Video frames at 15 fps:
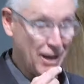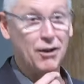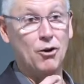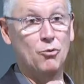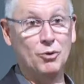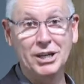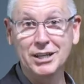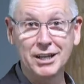
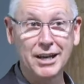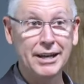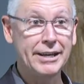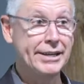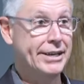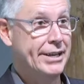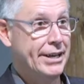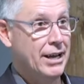Owinge.
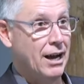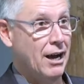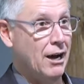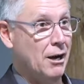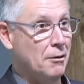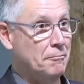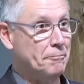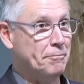
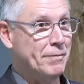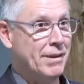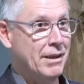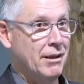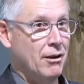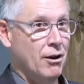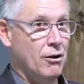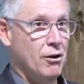Um,
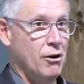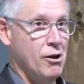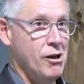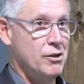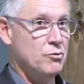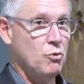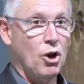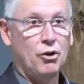
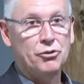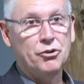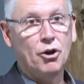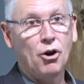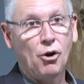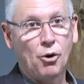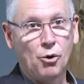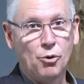as we all
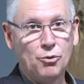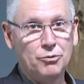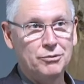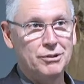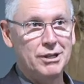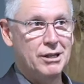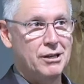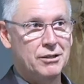know,
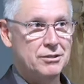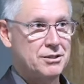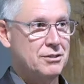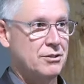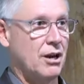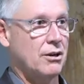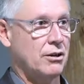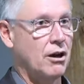this
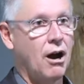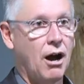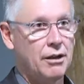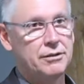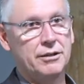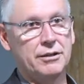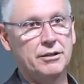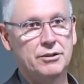entire
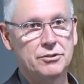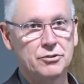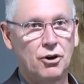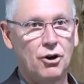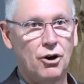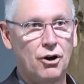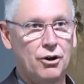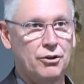continent is
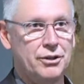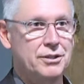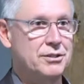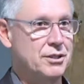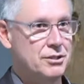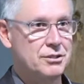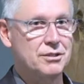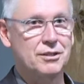all
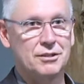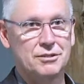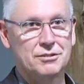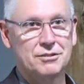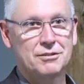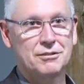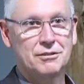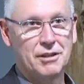
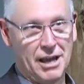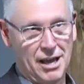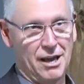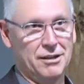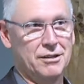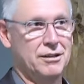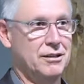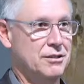indigenous land
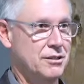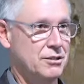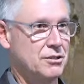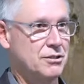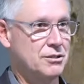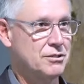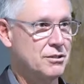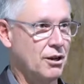and
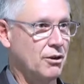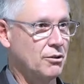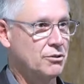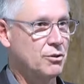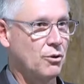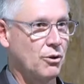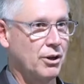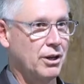indigenous
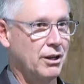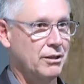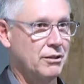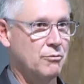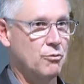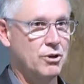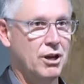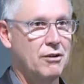territory. And I
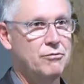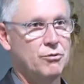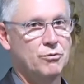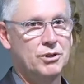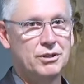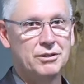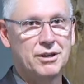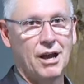think whenever
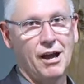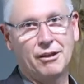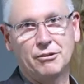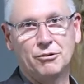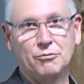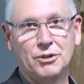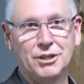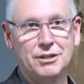we gather,
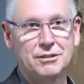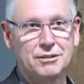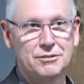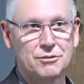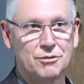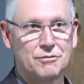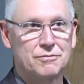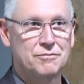we need to
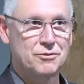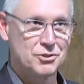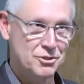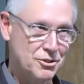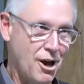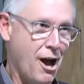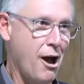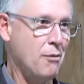sort of
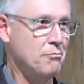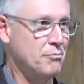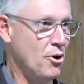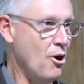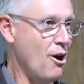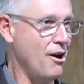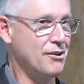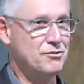stop,
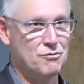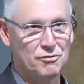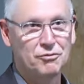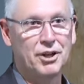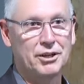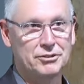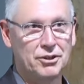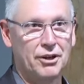pause,
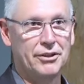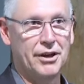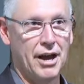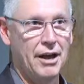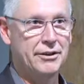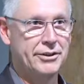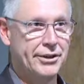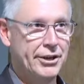reflect on
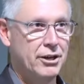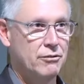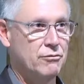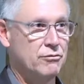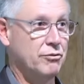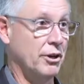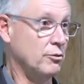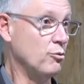that,
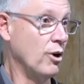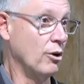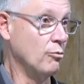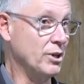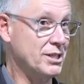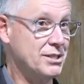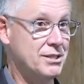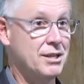reflect where we
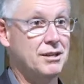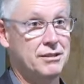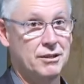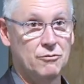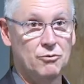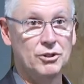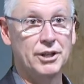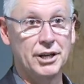sit in
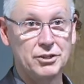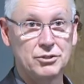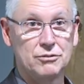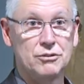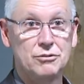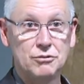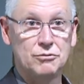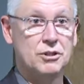relation
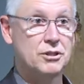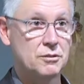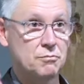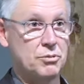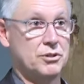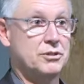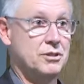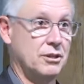to this
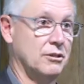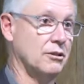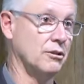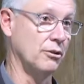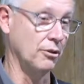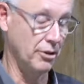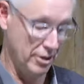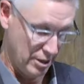
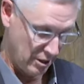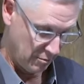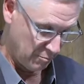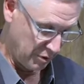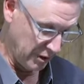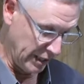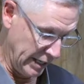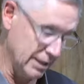particular
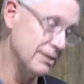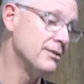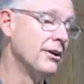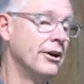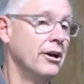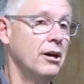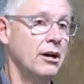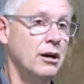place.
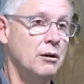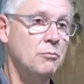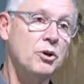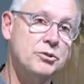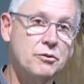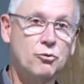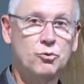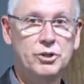I'm
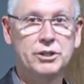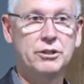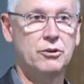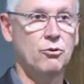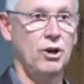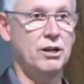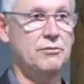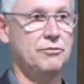also really
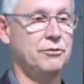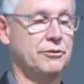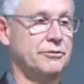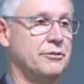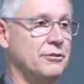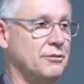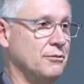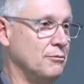grateful
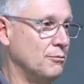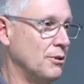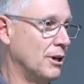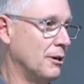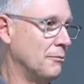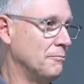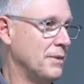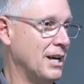to
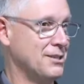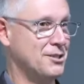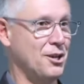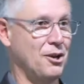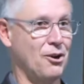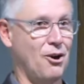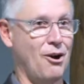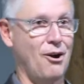um,
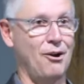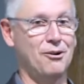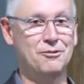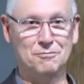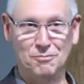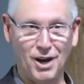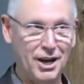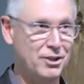SAR, to
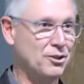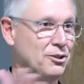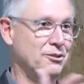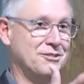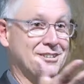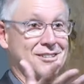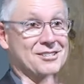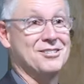Michael,
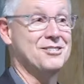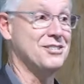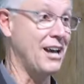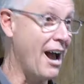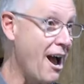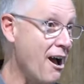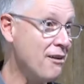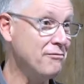to the
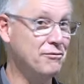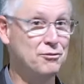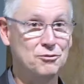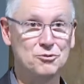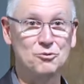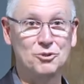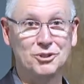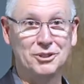staff
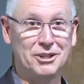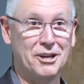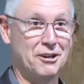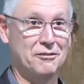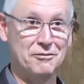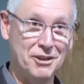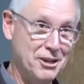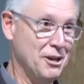who's really kind
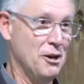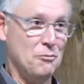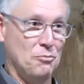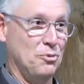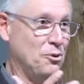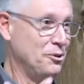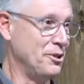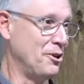of
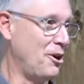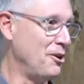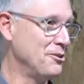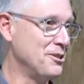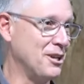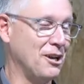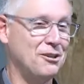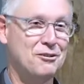pulled it all
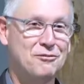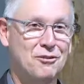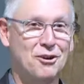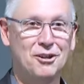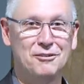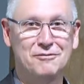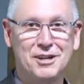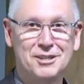together for
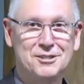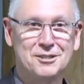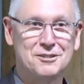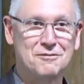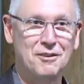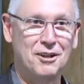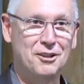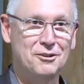all of us as
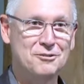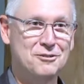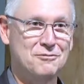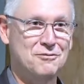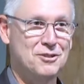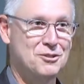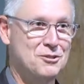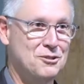fellows and
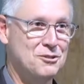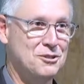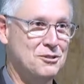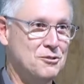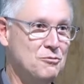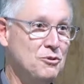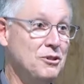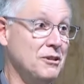visitors.
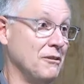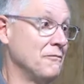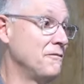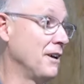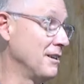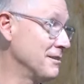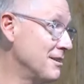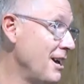It's really a
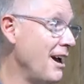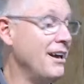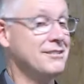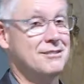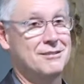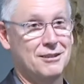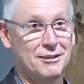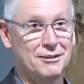
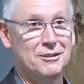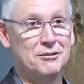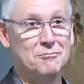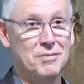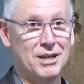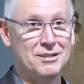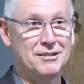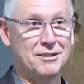fantastic and
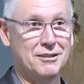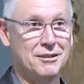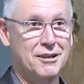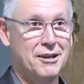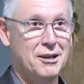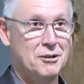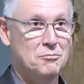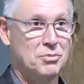amazing
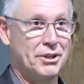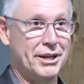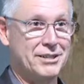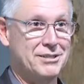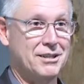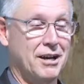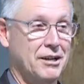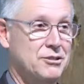place,
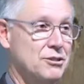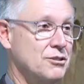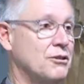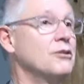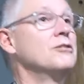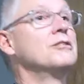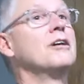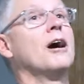and I just
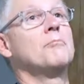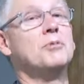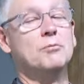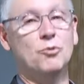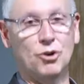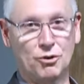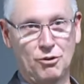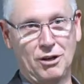could not be
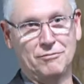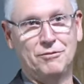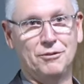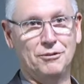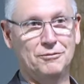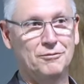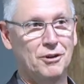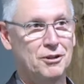more grateful,
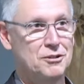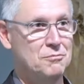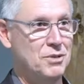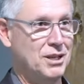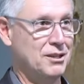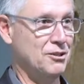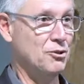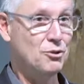right, to
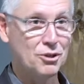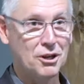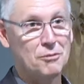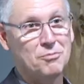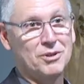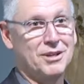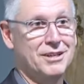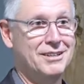be in your
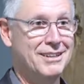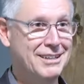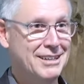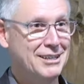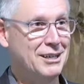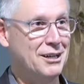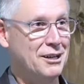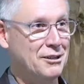company,
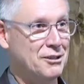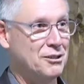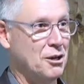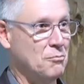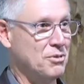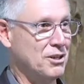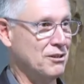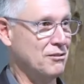uh, the
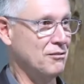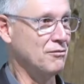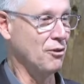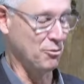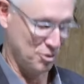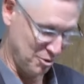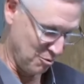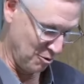company of the folks who are